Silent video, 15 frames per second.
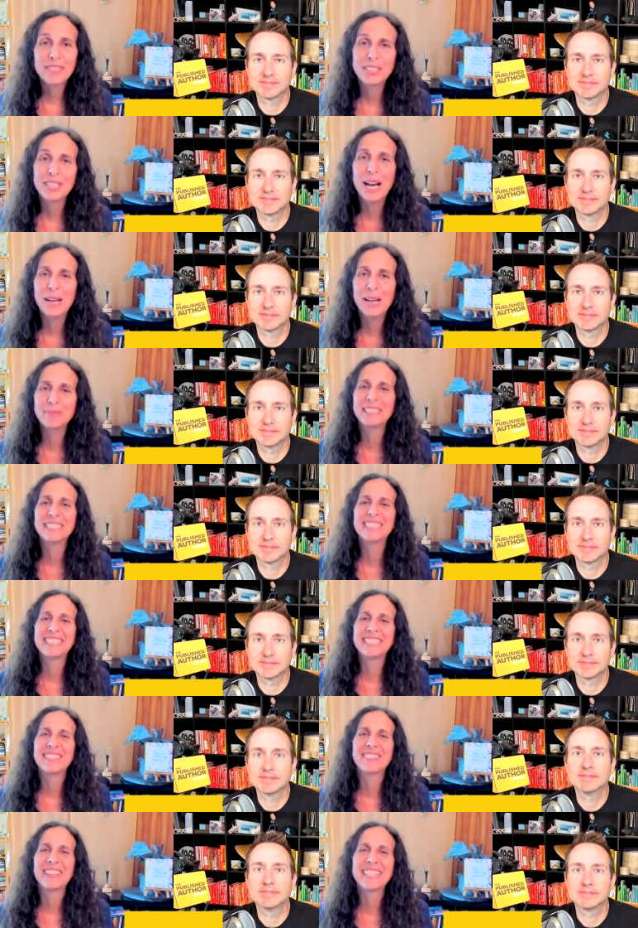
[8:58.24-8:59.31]
Speaker 1: shops and
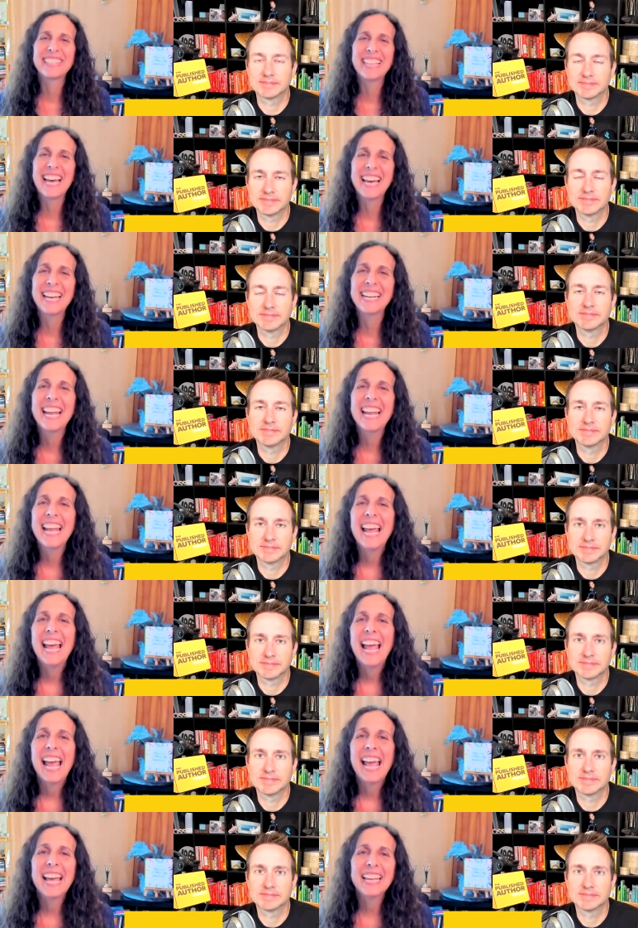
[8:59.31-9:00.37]
stuff like that.
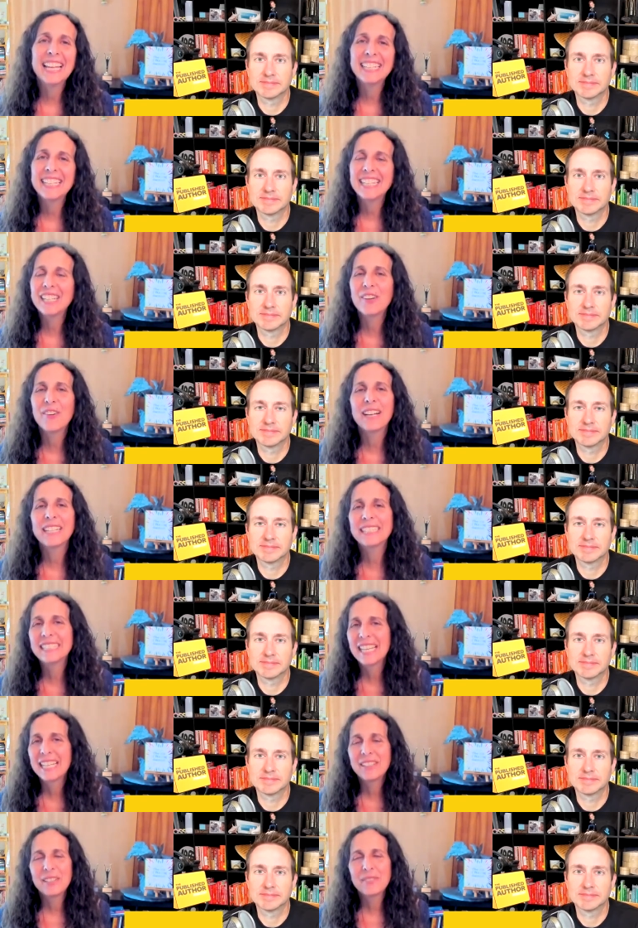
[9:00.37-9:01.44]
And, you know, I
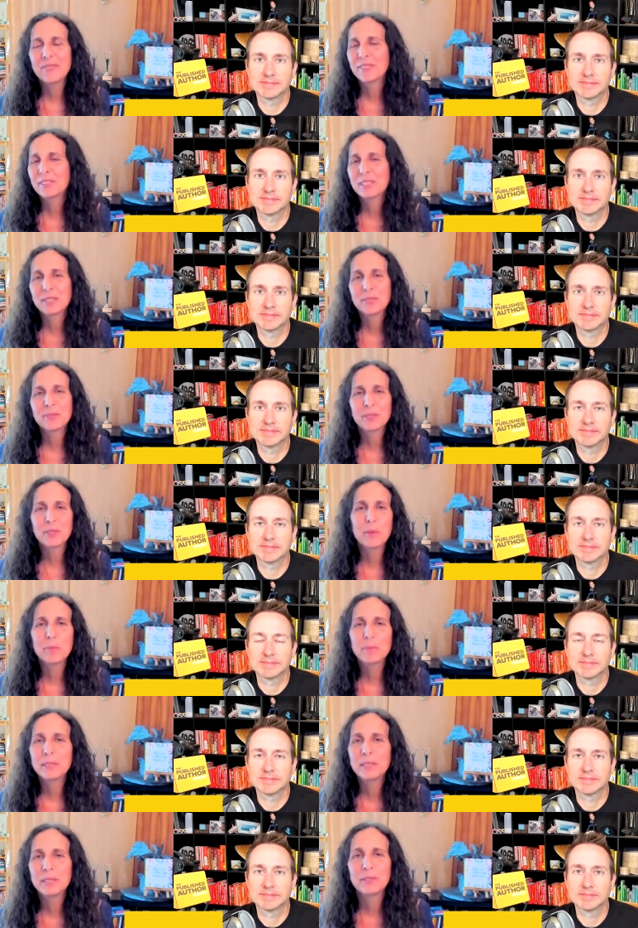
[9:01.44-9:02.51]
said at first it was
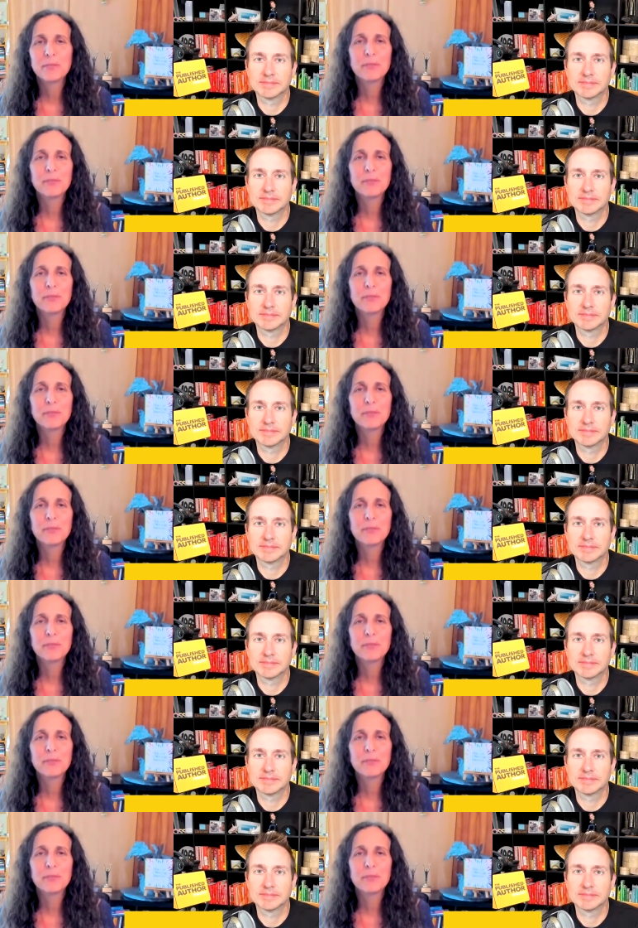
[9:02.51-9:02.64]
open to